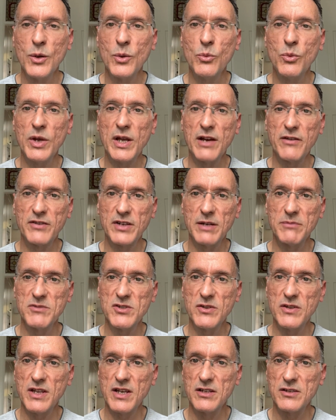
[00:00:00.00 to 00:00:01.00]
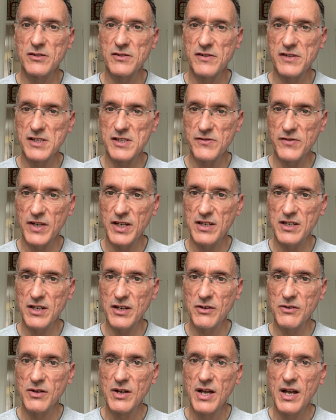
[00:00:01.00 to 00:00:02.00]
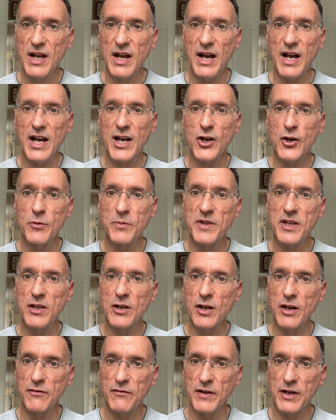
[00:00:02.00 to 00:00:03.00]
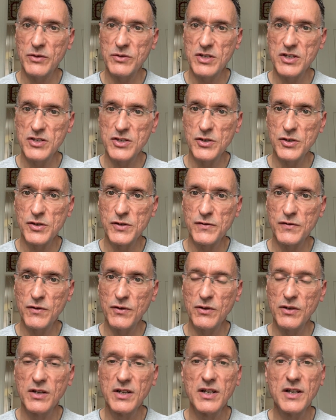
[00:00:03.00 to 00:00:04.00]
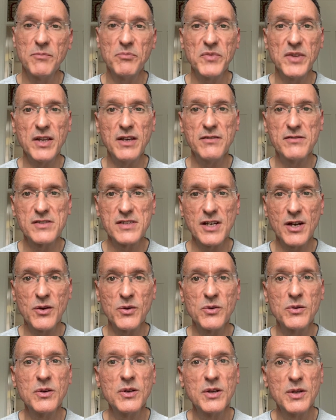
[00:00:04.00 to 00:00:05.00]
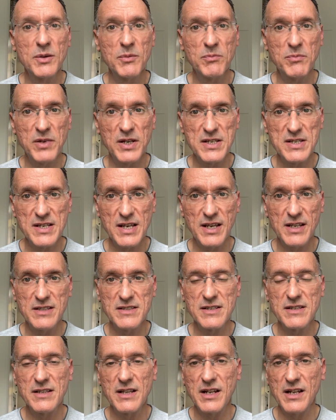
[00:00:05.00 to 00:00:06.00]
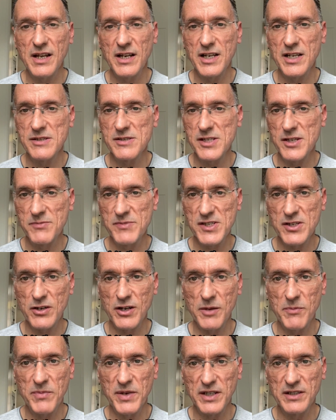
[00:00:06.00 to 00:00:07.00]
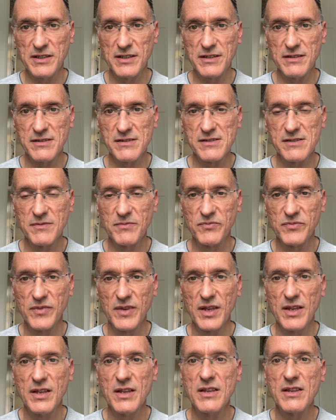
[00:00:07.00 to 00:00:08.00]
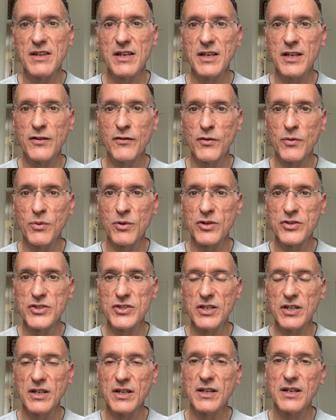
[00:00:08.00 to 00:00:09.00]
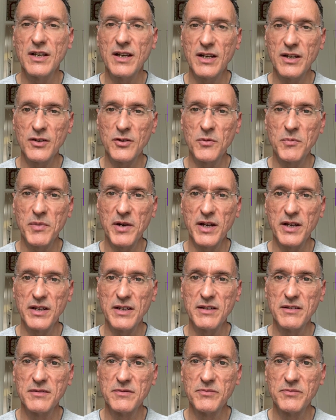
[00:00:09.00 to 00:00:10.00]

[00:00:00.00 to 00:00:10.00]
We have come to the end of this video. I hope that you have found it useful. If so, please hit the like and subscribe buttons. Thank you for watching and goodbye.